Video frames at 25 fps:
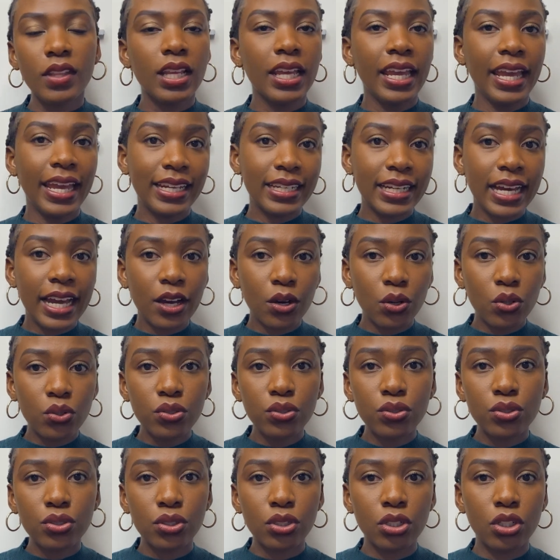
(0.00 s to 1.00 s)
And I
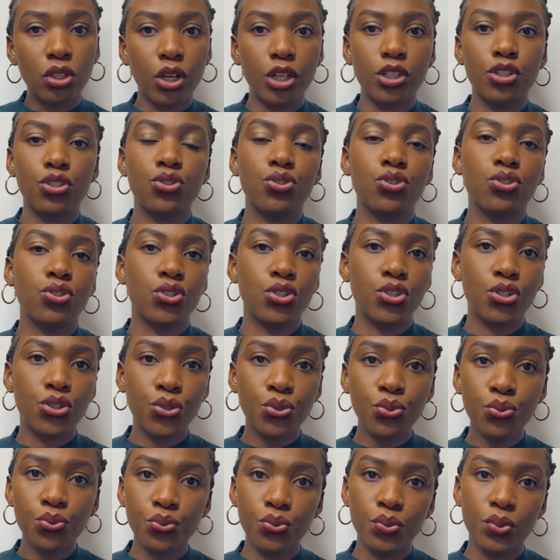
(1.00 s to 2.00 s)
also got to
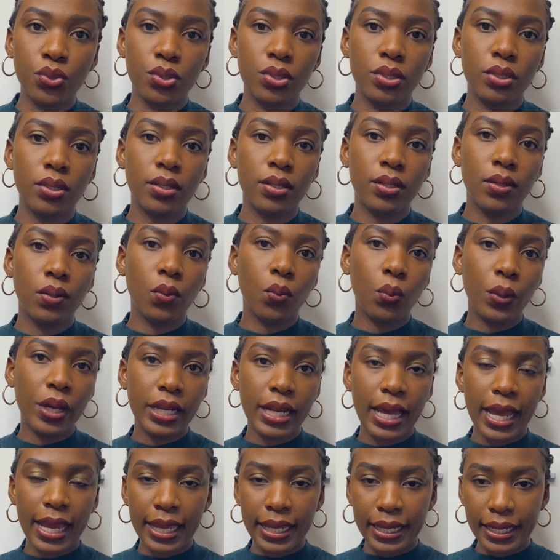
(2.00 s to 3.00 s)
choose when
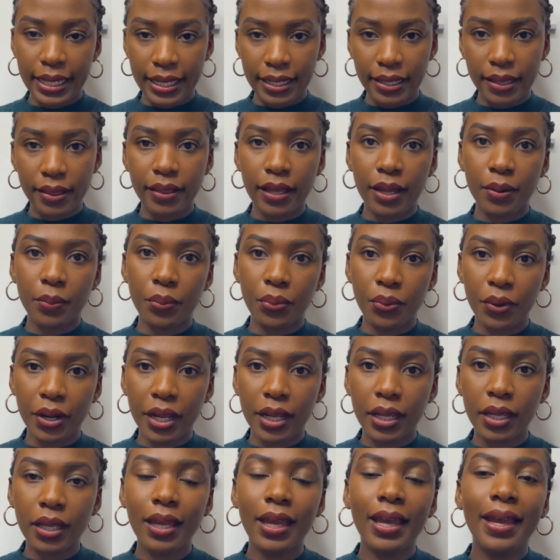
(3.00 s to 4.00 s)
I get that
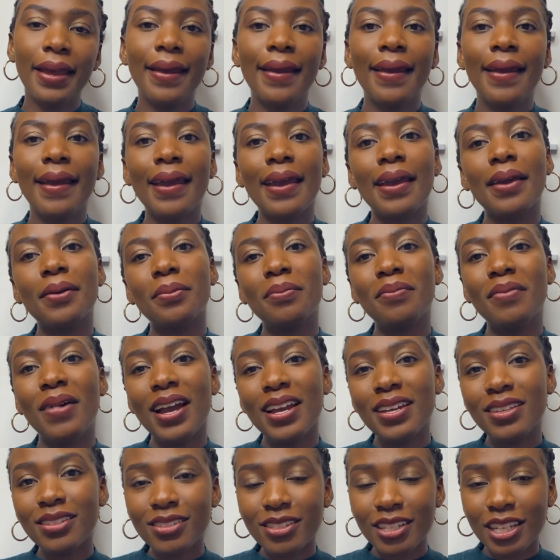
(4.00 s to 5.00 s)
break. At
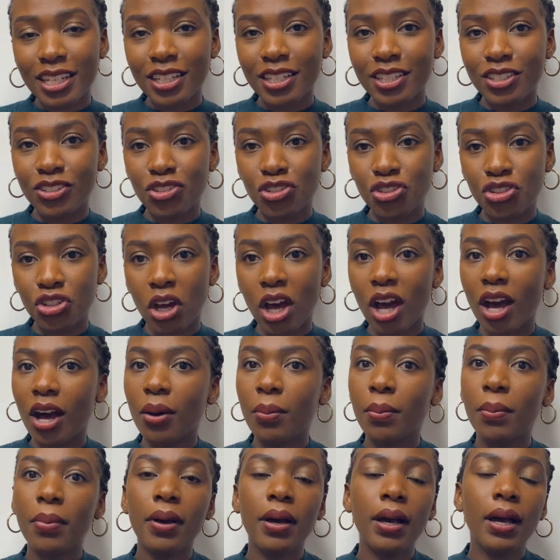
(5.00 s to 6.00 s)
my second
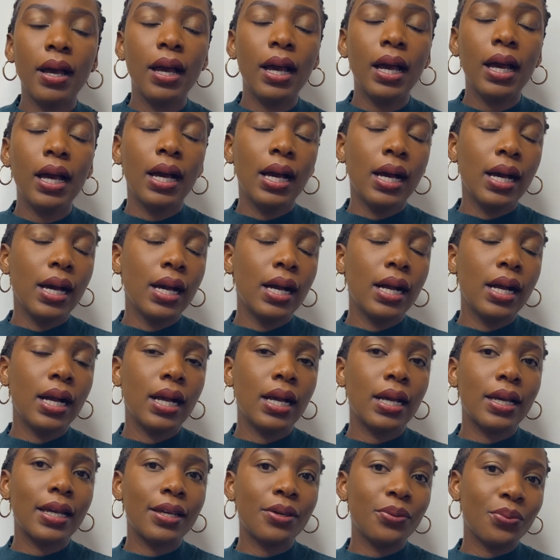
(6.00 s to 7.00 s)
job,
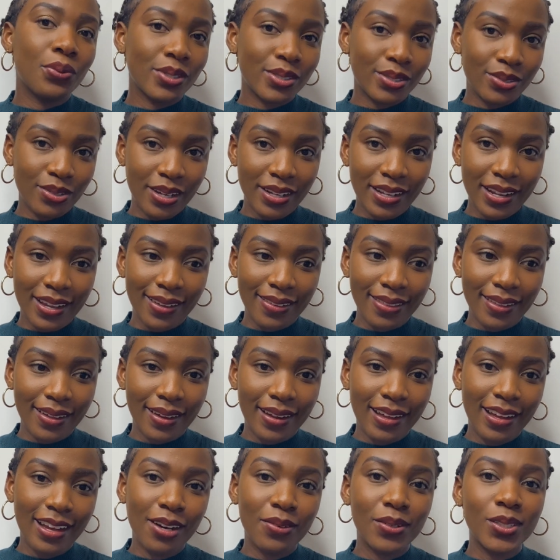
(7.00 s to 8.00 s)
it was not like that.
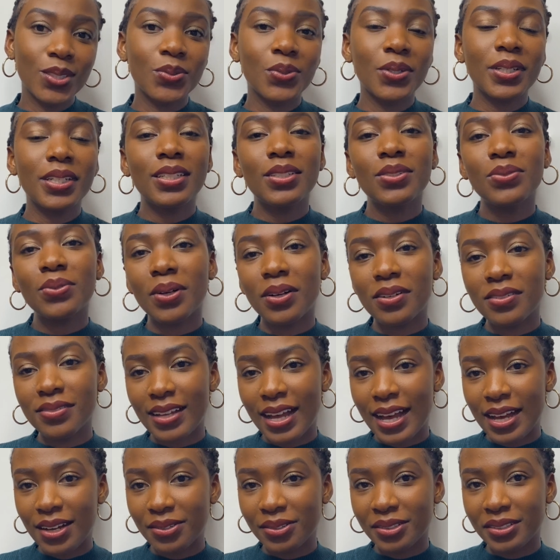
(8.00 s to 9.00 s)
I was working 12
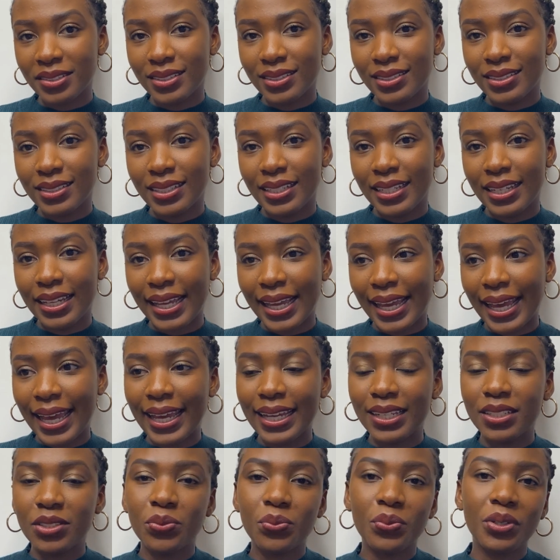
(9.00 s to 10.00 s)
hours
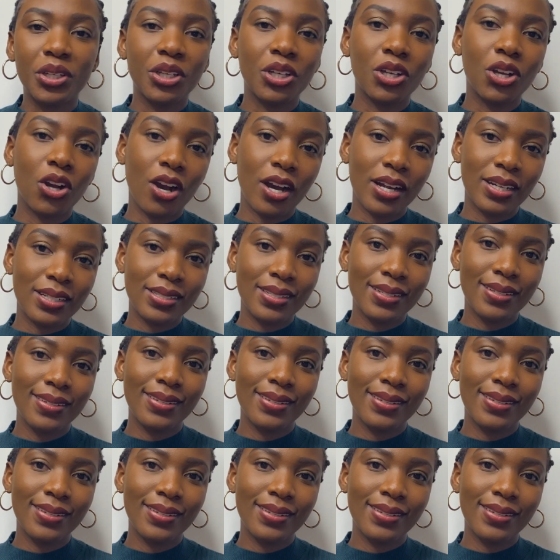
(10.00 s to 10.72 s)
and we got